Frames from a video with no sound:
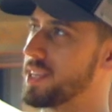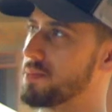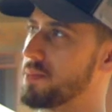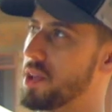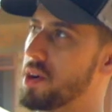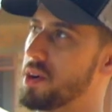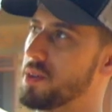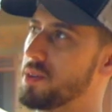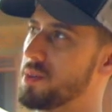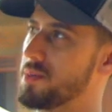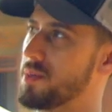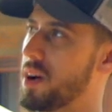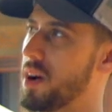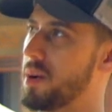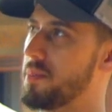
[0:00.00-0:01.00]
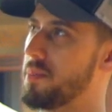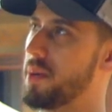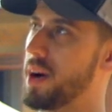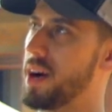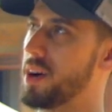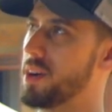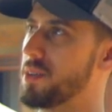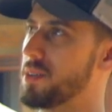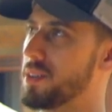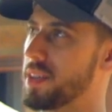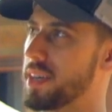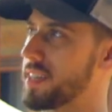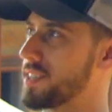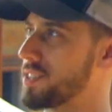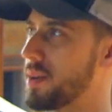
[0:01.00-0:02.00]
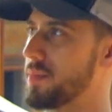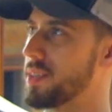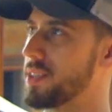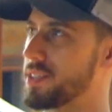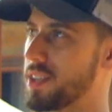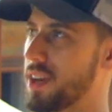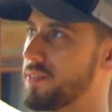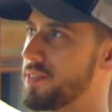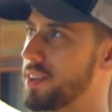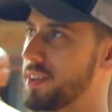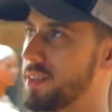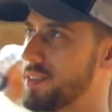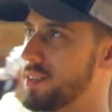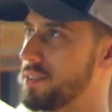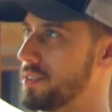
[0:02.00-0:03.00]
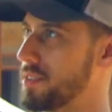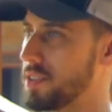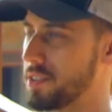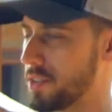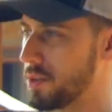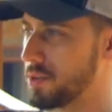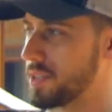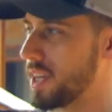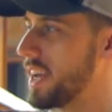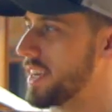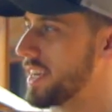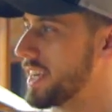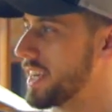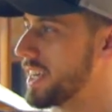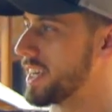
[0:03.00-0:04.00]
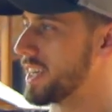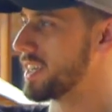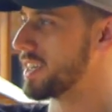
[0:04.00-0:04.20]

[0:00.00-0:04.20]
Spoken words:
is blown about like some of the stuff that it goes on here.